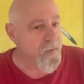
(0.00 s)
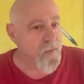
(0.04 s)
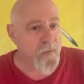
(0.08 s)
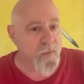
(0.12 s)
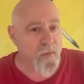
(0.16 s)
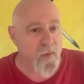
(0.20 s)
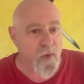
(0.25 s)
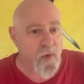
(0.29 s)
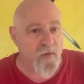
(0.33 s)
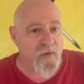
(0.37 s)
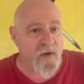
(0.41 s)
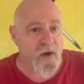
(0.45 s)

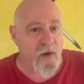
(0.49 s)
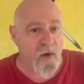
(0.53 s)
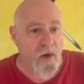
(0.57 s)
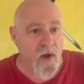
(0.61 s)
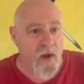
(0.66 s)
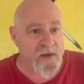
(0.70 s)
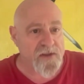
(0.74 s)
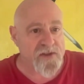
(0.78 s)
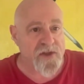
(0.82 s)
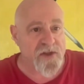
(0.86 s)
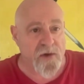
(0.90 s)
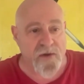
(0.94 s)
Moving
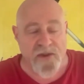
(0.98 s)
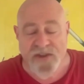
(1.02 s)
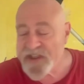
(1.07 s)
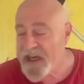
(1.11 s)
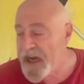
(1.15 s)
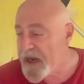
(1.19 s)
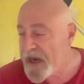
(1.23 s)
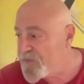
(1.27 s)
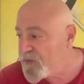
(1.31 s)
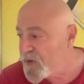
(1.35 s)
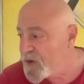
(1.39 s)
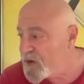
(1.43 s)
on. So
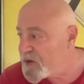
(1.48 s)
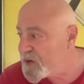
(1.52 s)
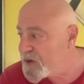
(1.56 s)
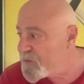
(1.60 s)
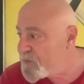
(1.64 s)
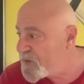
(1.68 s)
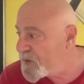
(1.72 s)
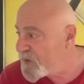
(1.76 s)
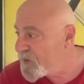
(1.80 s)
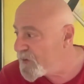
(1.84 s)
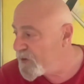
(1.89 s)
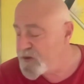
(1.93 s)
Stanford
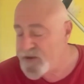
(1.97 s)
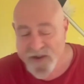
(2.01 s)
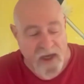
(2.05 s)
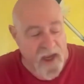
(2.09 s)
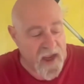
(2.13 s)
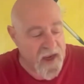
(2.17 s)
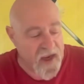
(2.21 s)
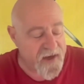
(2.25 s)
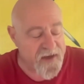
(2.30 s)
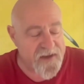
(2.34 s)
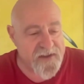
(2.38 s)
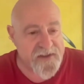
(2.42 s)
Computer
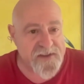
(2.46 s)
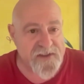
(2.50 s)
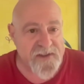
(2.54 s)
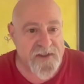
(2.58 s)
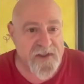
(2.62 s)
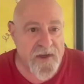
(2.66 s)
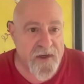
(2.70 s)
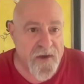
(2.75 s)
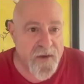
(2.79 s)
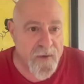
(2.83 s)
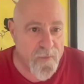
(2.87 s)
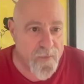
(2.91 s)

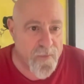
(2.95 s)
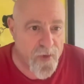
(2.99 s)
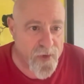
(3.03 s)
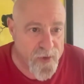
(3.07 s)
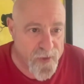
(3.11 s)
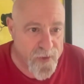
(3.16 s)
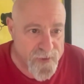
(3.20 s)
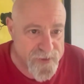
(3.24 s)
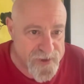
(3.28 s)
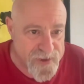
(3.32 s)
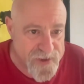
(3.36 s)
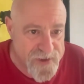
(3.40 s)
Science
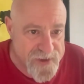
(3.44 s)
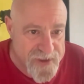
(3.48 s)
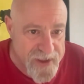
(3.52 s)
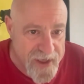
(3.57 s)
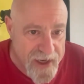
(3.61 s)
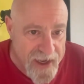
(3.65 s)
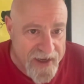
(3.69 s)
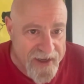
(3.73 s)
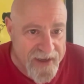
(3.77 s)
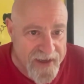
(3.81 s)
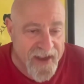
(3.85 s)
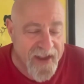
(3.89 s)
produces
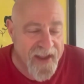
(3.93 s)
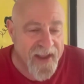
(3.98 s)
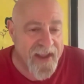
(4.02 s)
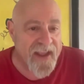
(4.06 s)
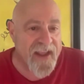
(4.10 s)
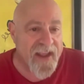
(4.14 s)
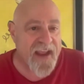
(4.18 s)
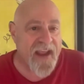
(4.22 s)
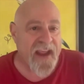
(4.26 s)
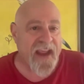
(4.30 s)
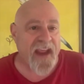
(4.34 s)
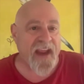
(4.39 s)
yet
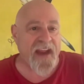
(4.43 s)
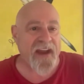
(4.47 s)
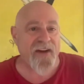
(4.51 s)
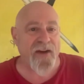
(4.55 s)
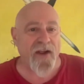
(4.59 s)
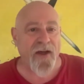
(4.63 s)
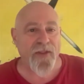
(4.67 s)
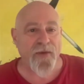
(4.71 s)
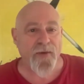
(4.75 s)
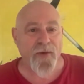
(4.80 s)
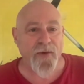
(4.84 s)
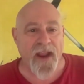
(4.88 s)

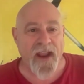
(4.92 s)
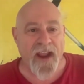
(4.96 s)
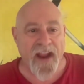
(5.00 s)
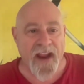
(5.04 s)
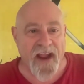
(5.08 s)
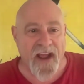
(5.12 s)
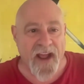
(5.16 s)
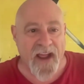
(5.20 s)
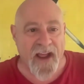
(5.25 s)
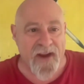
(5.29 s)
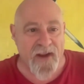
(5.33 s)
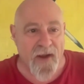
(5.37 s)
another
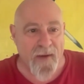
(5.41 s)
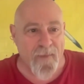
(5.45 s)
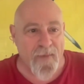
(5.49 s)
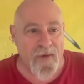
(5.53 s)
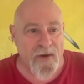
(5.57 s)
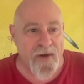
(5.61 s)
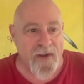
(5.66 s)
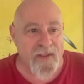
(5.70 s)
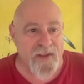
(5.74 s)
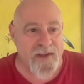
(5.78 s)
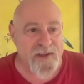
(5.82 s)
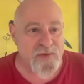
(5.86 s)
AI
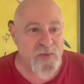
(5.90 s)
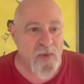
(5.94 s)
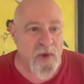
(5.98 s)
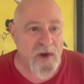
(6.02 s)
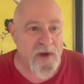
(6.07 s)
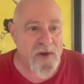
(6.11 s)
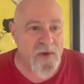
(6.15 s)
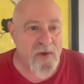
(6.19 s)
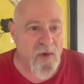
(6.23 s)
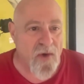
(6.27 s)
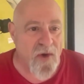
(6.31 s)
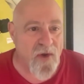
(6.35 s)
company, this
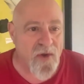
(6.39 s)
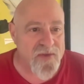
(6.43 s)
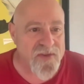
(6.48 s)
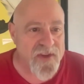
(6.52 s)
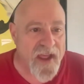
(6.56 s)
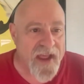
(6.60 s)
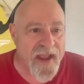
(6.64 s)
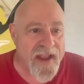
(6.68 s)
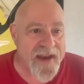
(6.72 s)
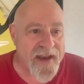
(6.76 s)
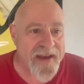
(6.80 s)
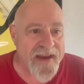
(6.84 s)
one called
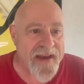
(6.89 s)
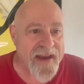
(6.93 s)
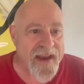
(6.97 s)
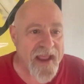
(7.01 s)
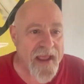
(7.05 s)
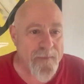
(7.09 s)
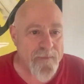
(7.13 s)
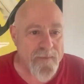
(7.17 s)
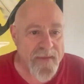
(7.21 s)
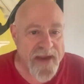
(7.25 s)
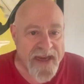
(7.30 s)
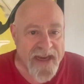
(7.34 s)

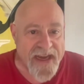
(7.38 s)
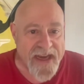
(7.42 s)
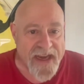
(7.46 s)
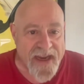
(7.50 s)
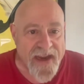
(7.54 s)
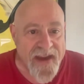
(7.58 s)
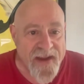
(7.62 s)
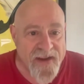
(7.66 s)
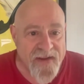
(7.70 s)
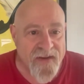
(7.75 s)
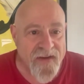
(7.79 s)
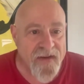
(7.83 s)

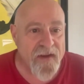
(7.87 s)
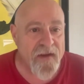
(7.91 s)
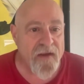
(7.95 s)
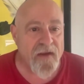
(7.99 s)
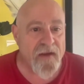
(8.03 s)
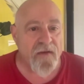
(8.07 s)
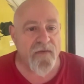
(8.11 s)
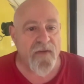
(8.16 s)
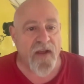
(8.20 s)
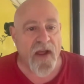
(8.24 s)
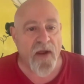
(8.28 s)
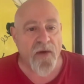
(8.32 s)
Lamini,
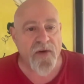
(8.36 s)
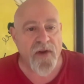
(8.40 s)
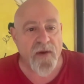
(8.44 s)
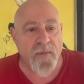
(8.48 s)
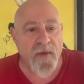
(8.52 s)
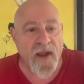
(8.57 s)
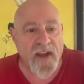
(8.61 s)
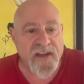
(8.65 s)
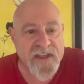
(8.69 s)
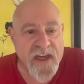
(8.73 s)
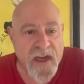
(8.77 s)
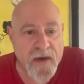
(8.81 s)
founded
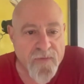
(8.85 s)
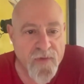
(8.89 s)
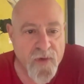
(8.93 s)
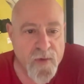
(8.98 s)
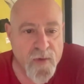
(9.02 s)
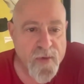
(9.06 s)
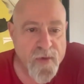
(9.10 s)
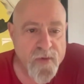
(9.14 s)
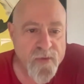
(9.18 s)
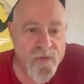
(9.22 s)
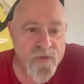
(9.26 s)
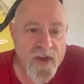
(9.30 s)
by
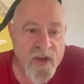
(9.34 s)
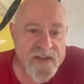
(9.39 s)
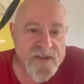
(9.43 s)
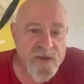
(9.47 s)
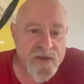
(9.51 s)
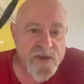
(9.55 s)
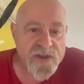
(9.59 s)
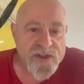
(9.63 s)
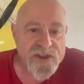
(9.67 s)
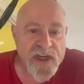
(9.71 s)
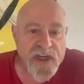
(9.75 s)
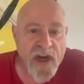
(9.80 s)
Stanford
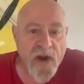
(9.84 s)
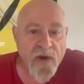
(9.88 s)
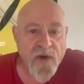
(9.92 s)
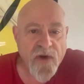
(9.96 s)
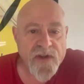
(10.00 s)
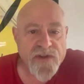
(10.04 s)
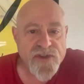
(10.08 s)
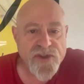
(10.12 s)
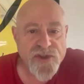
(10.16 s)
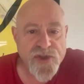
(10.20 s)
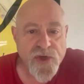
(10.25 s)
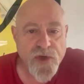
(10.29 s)
professor
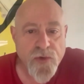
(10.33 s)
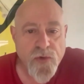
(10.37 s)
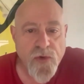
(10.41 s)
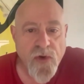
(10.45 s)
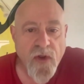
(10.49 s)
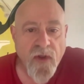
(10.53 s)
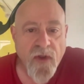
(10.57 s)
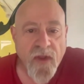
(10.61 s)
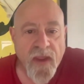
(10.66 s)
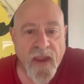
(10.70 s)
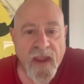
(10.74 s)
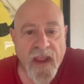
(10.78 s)
Sharon Zhu
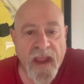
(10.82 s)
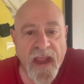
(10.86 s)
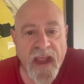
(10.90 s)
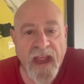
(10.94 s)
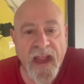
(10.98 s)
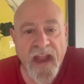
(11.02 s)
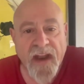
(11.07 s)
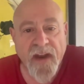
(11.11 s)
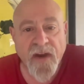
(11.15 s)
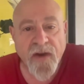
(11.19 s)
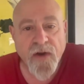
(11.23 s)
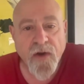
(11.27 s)

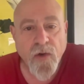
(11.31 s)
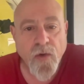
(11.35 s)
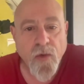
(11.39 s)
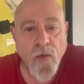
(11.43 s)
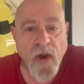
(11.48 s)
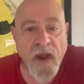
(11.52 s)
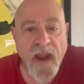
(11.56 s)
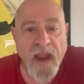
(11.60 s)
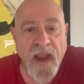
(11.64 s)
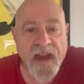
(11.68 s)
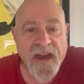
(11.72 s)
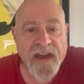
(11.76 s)
and
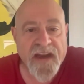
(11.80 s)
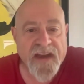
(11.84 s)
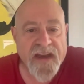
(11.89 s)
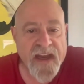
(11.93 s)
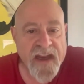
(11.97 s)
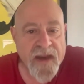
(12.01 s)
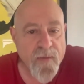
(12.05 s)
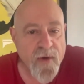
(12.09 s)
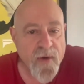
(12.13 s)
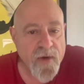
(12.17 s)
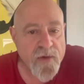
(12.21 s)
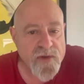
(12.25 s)
Greg
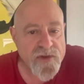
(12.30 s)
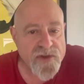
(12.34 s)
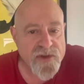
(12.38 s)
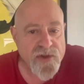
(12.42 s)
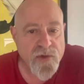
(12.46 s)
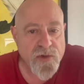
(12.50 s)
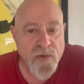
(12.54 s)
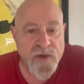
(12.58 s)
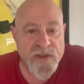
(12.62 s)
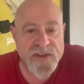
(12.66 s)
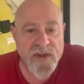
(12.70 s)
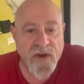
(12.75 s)
Demos,
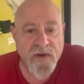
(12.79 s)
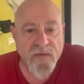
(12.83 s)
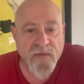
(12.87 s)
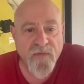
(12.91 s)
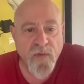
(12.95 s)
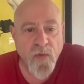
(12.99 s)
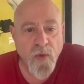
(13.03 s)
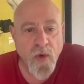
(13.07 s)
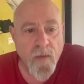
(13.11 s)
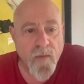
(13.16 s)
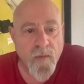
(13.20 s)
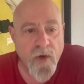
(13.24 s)
who is a
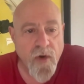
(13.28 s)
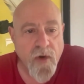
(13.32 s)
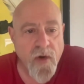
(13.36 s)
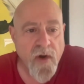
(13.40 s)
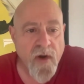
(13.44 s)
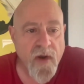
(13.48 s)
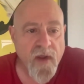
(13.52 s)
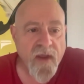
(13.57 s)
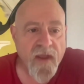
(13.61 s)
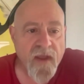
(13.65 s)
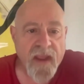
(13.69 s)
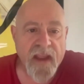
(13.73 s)
former
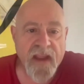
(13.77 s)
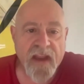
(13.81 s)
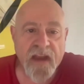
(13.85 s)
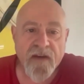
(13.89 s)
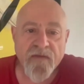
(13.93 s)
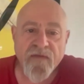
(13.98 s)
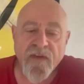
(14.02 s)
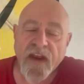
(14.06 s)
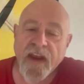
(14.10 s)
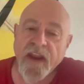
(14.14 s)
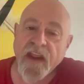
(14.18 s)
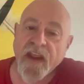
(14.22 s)

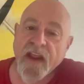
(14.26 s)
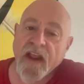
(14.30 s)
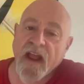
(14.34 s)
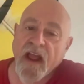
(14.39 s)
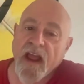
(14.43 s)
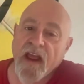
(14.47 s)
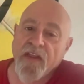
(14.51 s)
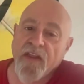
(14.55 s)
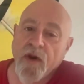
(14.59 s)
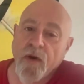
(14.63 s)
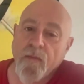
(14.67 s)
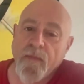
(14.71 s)
NVIDIA
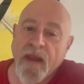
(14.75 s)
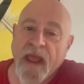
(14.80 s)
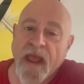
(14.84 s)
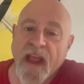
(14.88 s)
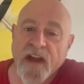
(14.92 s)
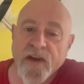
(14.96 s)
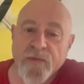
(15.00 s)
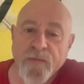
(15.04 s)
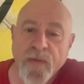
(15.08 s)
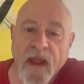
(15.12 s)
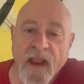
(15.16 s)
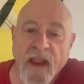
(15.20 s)
guy. They're
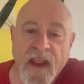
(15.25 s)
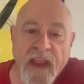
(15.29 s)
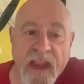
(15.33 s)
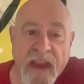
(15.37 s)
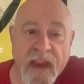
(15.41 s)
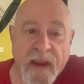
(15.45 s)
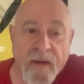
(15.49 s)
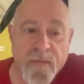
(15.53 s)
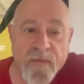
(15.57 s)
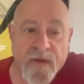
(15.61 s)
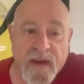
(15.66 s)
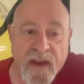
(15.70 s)
backed by
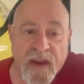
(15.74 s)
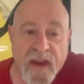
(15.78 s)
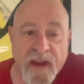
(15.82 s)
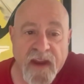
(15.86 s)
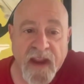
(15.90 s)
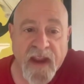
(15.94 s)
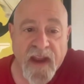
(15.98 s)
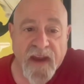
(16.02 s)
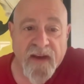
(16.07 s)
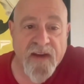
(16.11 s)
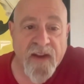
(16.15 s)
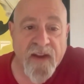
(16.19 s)

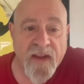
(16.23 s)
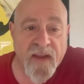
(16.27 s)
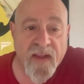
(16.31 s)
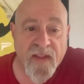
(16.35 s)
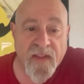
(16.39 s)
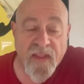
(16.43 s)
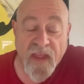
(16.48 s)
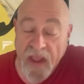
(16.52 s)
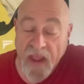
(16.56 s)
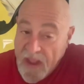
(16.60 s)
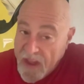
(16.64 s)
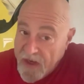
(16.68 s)
AMD, and
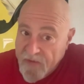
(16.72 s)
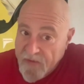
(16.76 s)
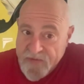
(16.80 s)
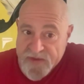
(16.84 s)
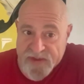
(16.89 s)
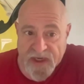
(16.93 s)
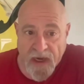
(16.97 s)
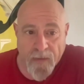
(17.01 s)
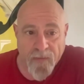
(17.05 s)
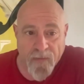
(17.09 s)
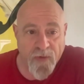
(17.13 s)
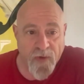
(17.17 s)
the head of
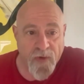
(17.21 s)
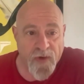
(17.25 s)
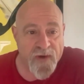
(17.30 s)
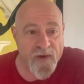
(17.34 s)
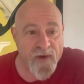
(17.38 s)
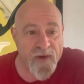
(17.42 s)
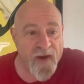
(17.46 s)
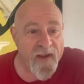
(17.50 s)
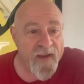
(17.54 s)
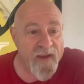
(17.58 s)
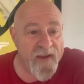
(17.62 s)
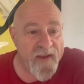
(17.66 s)

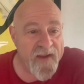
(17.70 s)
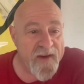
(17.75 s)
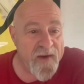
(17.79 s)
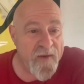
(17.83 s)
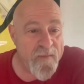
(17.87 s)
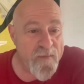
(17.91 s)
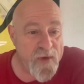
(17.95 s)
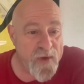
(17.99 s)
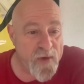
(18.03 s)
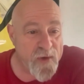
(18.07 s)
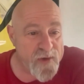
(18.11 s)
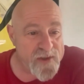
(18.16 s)
Stanford
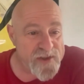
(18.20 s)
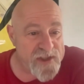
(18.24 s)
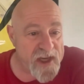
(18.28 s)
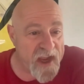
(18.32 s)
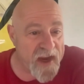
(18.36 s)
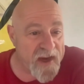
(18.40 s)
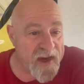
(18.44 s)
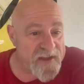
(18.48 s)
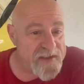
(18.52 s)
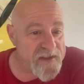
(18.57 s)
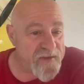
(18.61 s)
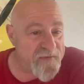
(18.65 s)
computer
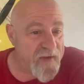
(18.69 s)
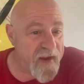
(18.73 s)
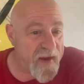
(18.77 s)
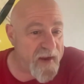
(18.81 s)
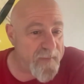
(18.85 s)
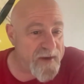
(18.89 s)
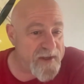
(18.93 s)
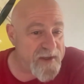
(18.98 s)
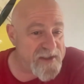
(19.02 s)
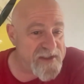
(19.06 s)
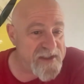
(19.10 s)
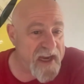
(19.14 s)
science, the
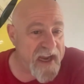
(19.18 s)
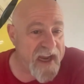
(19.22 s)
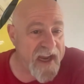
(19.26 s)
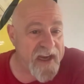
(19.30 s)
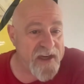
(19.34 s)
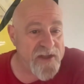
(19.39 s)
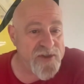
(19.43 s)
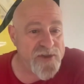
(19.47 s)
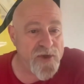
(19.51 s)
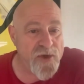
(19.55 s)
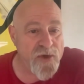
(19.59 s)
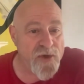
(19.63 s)
famous
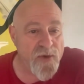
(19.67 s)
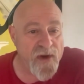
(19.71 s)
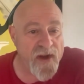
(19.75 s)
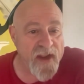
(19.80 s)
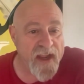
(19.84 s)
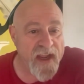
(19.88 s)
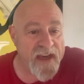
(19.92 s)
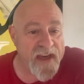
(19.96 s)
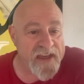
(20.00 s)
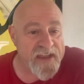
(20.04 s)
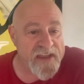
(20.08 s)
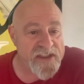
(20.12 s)
Andrew
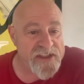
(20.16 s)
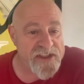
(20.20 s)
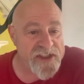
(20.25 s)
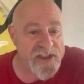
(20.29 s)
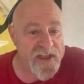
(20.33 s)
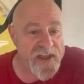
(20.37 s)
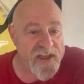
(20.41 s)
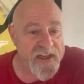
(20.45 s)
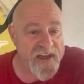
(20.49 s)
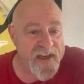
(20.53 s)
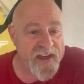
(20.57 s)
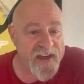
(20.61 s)

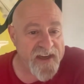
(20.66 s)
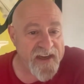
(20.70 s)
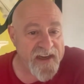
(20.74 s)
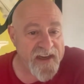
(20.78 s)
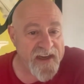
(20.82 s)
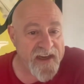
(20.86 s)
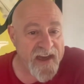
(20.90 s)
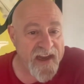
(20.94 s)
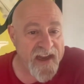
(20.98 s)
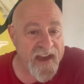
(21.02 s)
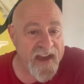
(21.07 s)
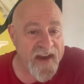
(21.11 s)
Ng,
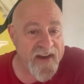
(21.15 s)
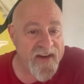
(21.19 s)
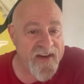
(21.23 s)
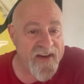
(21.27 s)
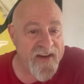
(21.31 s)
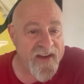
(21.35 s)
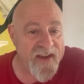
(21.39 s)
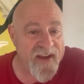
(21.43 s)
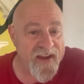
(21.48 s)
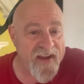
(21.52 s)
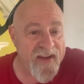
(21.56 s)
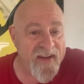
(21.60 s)
and
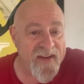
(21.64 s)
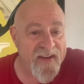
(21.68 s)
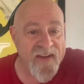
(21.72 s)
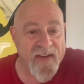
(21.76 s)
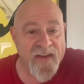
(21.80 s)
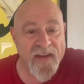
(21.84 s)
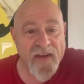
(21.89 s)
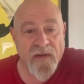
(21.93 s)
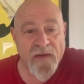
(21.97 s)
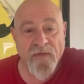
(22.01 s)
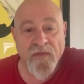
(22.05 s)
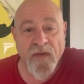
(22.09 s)

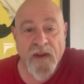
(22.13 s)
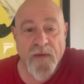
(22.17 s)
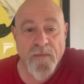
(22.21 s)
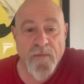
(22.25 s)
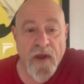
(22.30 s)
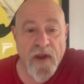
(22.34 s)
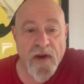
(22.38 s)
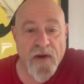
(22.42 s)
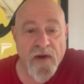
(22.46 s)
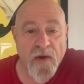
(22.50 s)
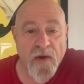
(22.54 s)
Figma